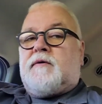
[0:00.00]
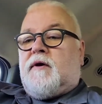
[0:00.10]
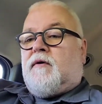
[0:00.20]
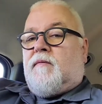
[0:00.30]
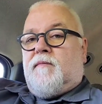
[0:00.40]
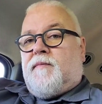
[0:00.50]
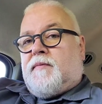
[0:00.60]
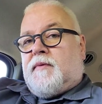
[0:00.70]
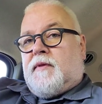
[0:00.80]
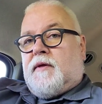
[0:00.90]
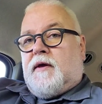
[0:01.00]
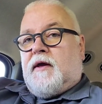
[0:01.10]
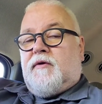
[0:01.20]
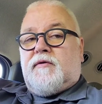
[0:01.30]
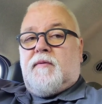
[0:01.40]
So
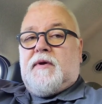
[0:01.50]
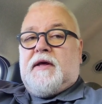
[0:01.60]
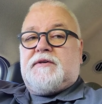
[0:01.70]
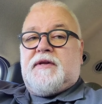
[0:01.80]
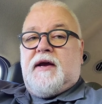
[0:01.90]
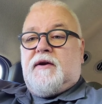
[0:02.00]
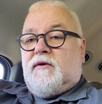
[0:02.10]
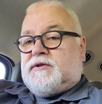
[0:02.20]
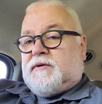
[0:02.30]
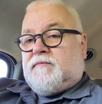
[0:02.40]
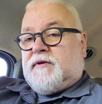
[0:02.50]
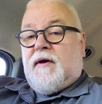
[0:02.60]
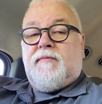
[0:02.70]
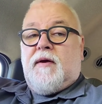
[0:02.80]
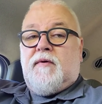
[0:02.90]
either somebody else diagnosed
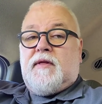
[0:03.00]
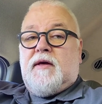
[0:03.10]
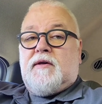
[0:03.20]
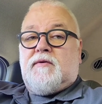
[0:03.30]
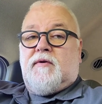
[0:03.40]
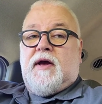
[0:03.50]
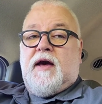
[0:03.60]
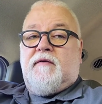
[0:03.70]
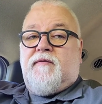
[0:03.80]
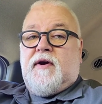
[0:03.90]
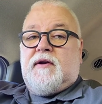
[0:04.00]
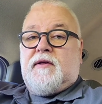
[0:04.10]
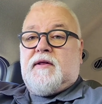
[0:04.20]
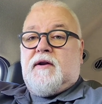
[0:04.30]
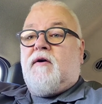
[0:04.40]
something with this, or you had a
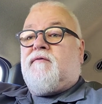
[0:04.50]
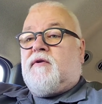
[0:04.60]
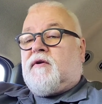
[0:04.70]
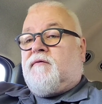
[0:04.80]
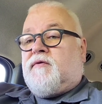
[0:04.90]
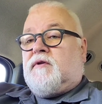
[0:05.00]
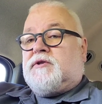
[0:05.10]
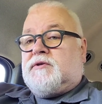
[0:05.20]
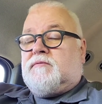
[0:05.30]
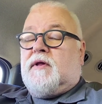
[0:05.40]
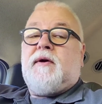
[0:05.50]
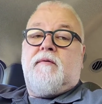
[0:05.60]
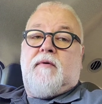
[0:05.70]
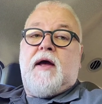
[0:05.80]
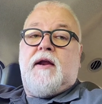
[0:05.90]
friend that said, oh, it feels like a fuel issue. Well,
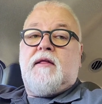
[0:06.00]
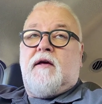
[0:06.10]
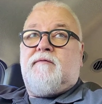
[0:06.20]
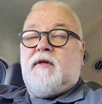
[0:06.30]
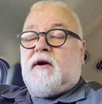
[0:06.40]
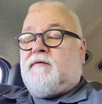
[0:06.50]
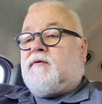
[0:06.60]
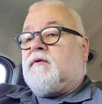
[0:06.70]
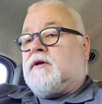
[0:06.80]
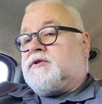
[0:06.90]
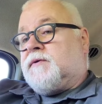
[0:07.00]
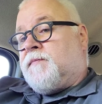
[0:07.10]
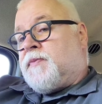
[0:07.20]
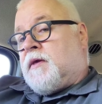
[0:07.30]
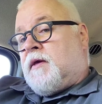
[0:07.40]
they were right. It does feel like a fuel issue.
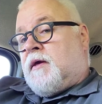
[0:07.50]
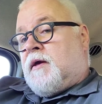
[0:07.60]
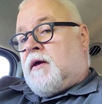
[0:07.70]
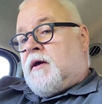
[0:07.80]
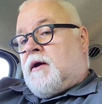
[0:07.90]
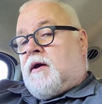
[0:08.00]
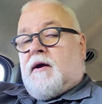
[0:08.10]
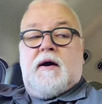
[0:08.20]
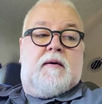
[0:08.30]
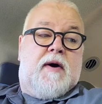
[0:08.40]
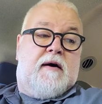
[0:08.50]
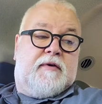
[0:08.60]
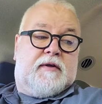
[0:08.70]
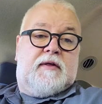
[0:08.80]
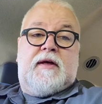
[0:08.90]

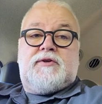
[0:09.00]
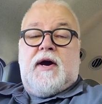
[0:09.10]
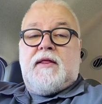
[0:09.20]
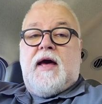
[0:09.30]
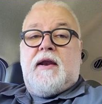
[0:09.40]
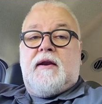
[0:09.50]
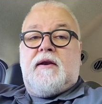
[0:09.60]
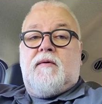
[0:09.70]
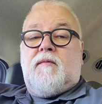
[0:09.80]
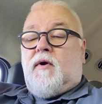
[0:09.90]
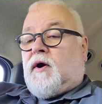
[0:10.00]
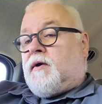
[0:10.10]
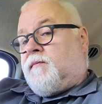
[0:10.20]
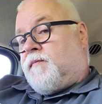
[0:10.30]
Obviously, they tried that and it didn't work.